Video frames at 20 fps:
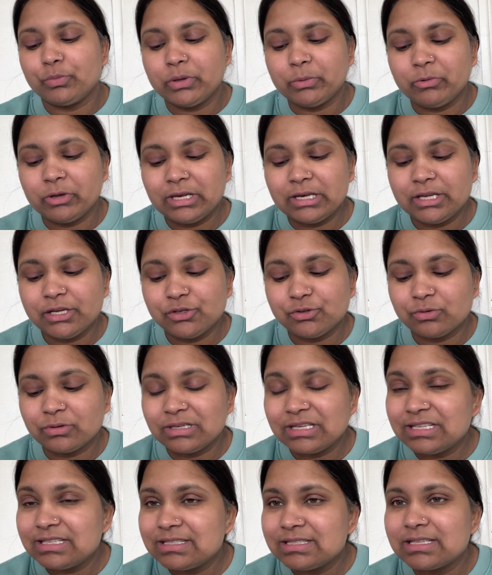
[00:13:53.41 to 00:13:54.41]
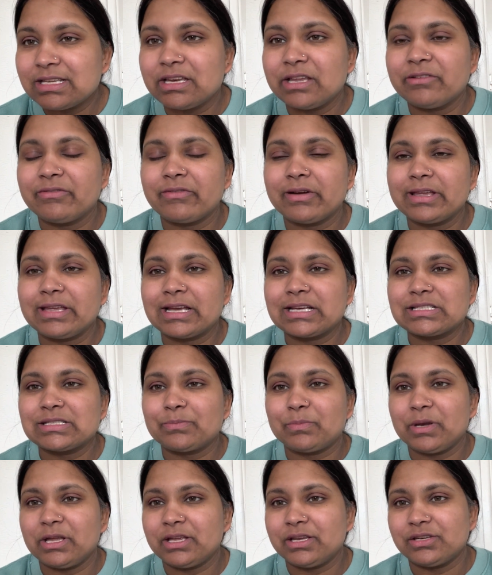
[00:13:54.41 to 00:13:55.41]
willing to listen if I
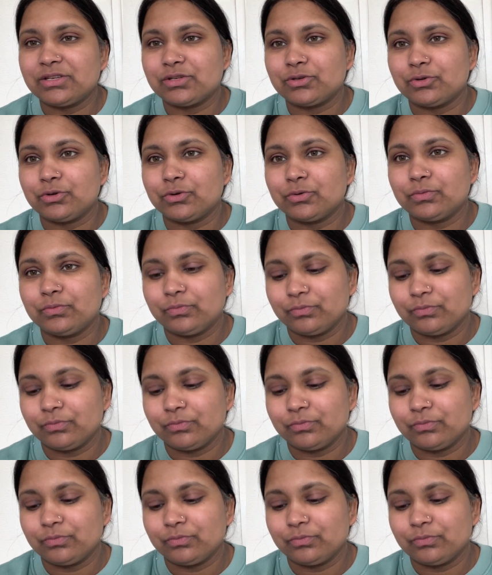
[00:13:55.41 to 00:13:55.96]
explain it to you?